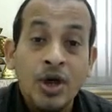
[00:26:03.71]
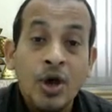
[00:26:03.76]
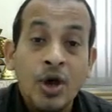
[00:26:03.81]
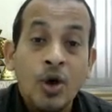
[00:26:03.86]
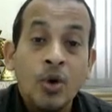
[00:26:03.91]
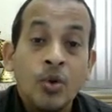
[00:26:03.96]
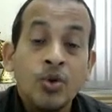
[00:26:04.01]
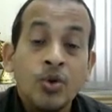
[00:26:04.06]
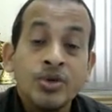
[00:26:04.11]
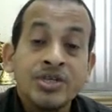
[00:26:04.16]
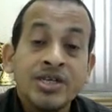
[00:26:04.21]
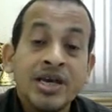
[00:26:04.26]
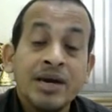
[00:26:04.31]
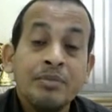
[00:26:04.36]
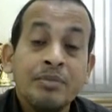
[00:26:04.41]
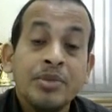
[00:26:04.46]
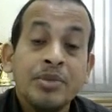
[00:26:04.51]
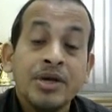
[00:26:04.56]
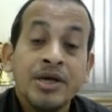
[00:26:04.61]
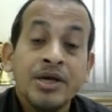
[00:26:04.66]
which
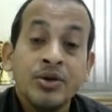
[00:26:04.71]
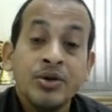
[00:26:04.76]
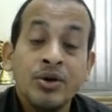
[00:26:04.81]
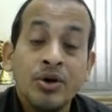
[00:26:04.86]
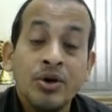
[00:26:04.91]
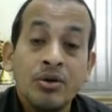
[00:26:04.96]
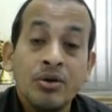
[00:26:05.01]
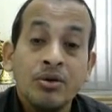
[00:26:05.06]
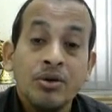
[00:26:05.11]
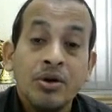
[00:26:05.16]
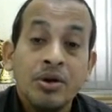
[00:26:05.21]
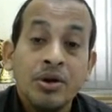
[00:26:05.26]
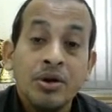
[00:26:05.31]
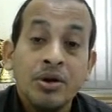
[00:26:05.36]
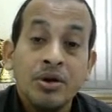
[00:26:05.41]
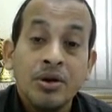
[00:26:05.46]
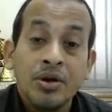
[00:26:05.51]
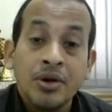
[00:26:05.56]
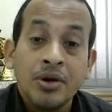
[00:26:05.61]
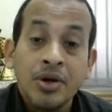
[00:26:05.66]
have
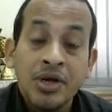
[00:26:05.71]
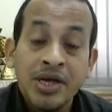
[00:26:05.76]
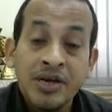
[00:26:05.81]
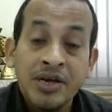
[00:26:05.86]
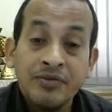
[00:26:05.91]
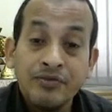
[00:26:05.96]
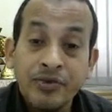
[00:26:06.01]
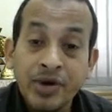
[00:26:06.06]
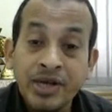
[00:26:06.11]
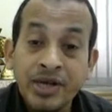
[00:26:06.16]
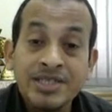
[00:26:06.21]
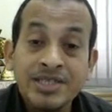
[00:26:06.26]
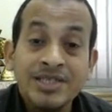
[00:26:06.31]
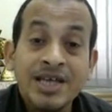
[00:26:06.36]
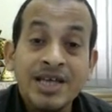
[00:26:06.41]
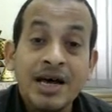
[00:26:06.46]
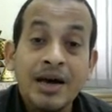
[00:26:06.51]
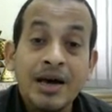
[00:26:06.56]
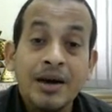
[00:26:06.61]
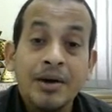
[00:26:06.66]
influenced
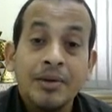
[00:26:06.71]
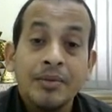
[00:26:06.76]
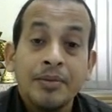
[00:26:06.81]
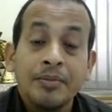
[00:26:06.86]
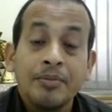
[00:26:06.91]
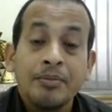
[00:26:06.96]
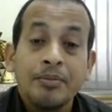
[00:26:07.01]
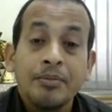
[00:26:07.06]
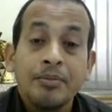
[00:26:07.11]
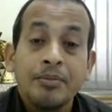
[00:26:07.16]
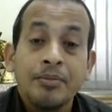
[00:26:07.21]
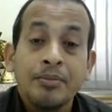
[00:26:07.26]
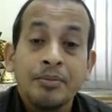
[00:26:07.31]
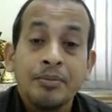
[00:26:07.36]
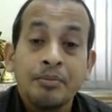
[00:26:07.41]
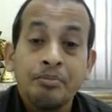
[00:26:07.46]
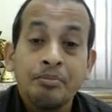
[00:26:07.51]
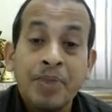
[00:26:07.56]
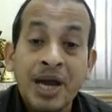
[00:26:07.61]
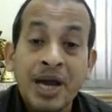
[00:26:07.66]
the
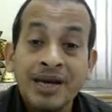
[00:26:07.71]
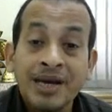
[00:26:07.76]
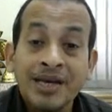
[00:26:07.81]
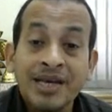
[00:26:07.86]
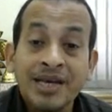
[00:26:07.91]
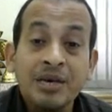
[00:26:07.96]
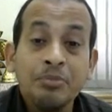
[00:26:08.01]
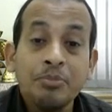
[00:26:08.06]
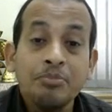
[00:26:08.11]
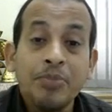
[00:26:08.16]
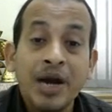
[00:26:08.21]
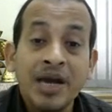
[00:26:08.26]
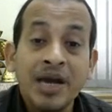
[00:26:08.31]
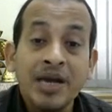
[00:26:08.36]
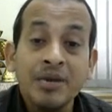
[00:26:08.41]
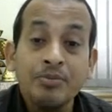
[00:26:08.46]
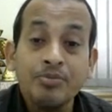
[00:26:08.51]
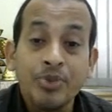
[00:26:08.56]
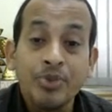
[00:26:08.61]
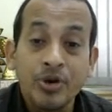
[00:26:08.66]
banking
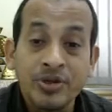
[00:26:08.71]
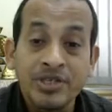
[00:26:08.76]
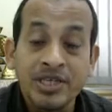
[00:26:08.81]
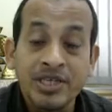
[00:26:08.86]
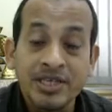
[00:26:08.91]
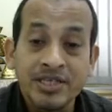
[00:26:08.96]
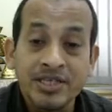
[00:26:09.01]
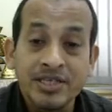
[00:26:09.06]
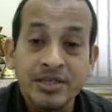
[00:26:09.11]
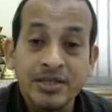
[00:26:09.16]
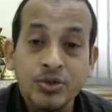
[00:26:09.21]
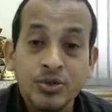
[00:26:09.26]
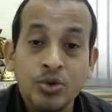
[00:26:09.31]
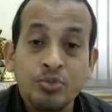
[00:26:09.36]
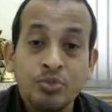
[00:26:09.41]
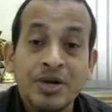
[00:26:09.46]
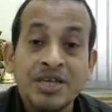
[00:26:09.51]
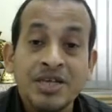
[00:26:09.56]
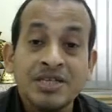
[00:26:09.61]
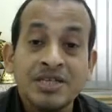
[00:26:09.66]
buying process to
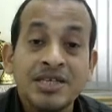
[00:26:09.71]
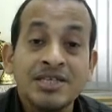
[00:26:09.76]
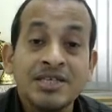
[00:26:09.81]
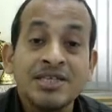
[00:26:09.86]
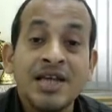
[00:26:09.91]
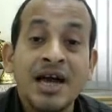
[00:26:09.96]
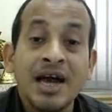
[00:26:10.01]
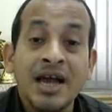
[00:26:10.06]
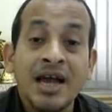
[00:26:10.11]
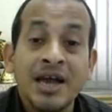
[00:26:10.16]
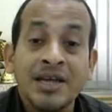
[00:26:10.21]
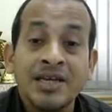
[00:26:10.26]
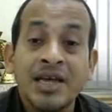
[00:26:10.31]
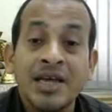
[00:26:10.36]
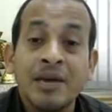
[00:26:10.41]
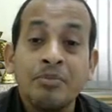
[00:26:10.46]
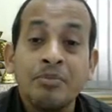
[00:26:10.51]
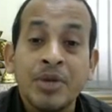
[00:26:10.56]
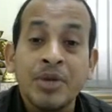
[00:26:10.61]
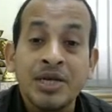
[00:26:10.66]
purchase the
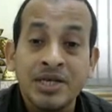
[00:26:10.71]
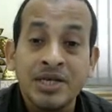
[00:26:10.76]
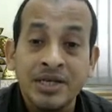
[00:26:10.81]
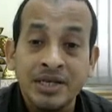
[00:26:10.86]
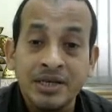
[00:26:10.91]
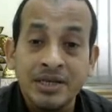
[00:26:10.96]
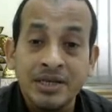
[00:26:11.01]
ATM machine.